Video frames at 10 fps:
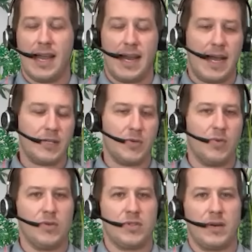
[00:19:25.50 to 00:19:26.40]
AI
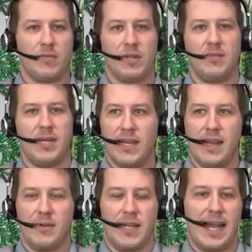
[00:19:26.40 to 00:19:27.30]
tools and really being
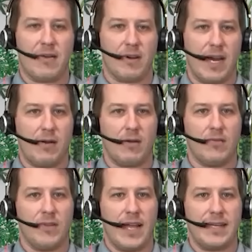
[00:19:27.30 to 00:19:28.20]
able to aggregate
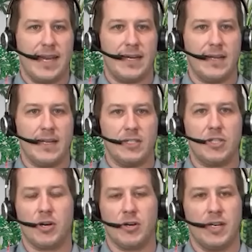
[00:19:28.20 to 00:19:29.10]
all of that data and
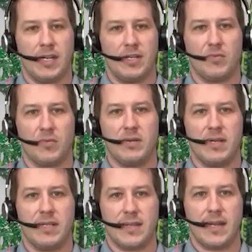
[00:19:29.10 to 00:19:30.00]
turn it into real
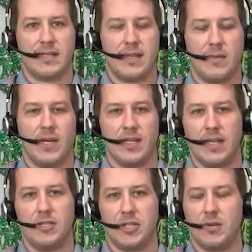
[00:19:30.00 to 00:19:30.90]
insights that we can
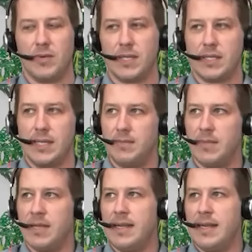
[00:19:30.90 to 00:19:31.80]
then share with the
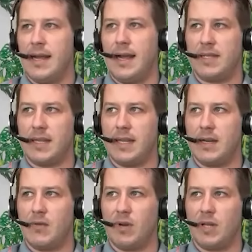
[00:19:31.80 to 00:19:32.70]
team is, I
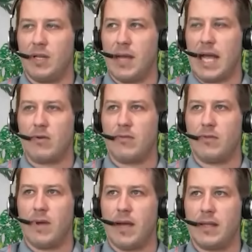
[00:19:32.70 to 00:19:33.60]
think, a really
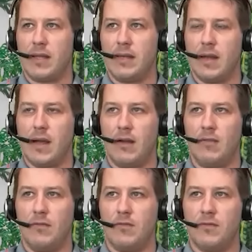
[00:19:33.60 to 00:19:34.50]
powerful method
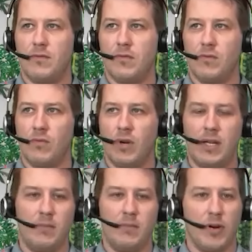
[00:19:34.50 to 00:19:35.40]
of
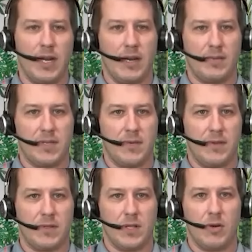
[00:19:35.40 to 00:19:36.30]
really bringing up some of
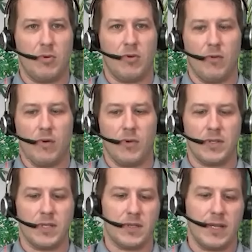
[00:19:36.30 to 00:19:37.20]
those low
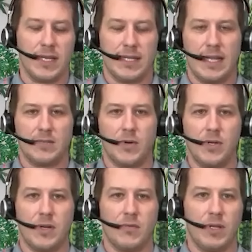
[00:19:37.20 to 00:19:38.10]
performers. And so I think that's where
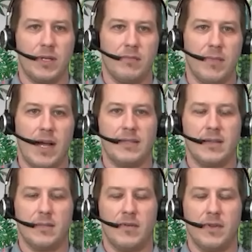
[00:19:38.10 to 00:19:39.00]
you can really combine
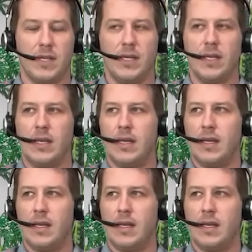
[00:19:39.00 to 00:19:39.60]
some of the